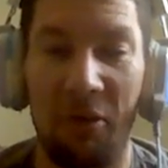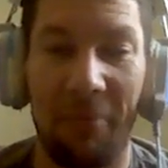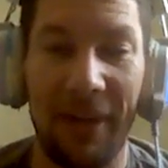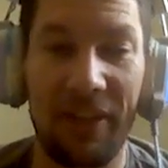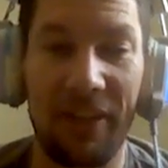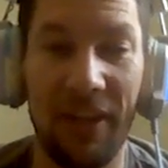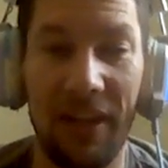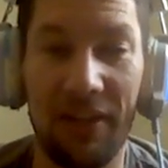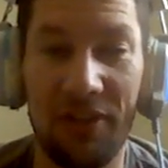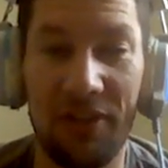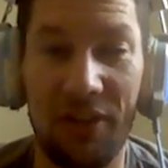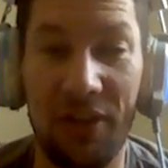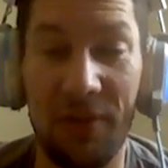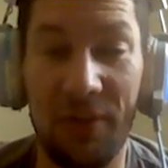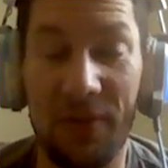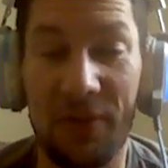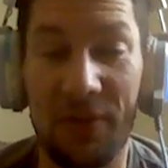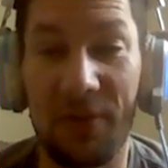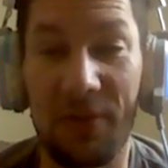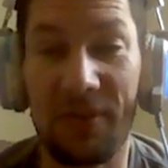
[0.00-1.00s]
My challenge to
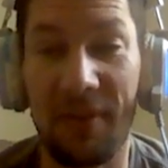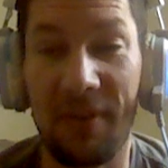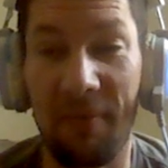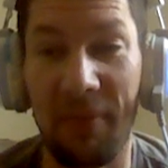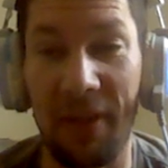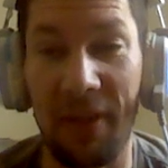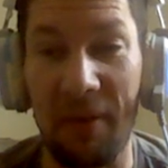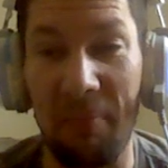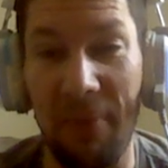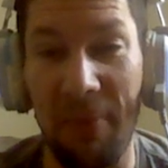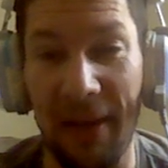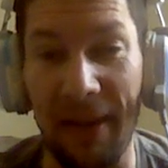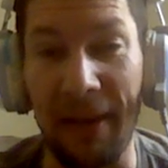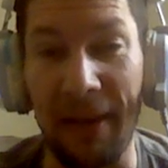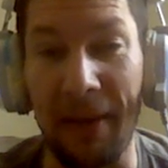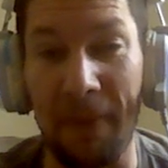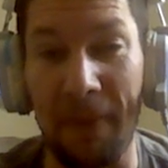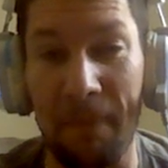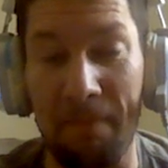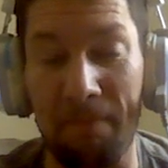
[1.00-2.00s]
you is do something big.